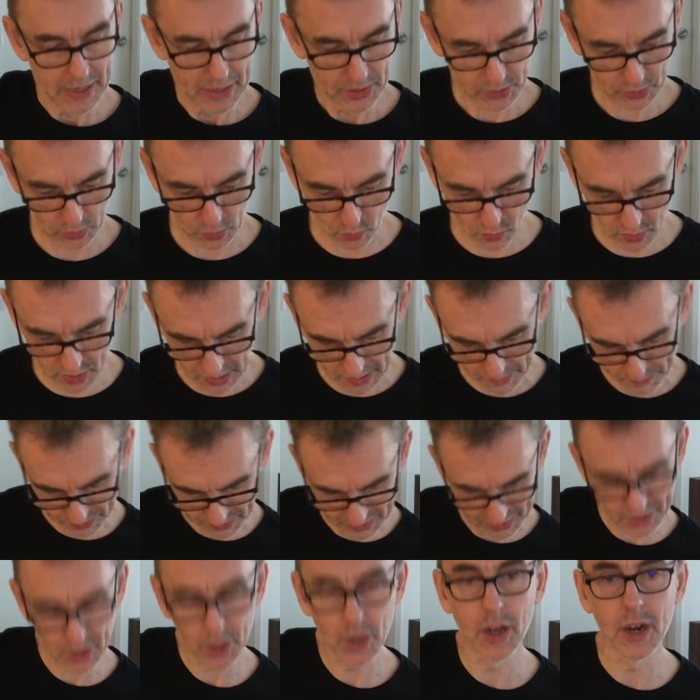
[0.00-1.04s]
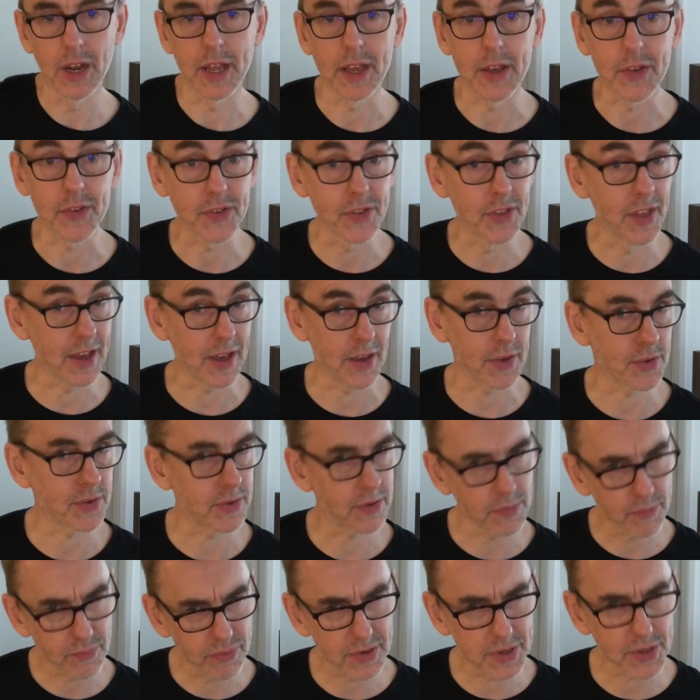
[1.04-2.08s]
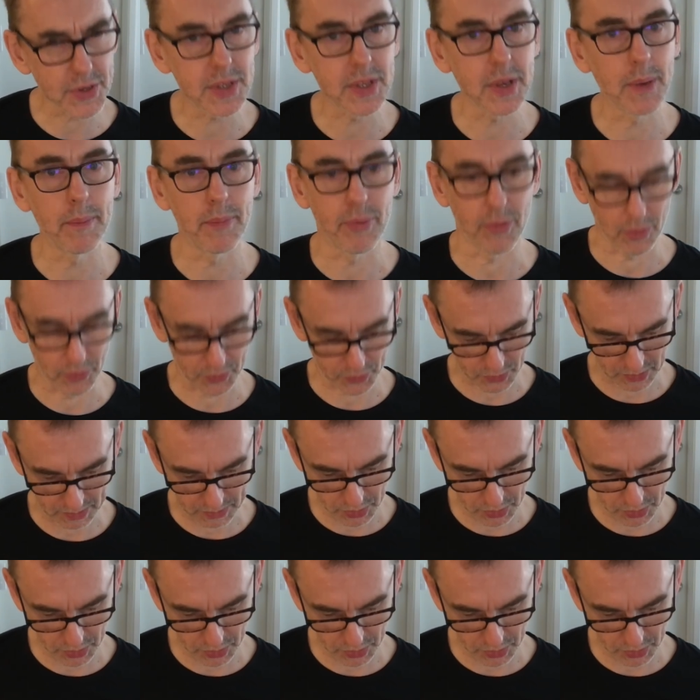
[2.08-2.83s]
So the one I played earlier is this. It's pretty simple, so I'm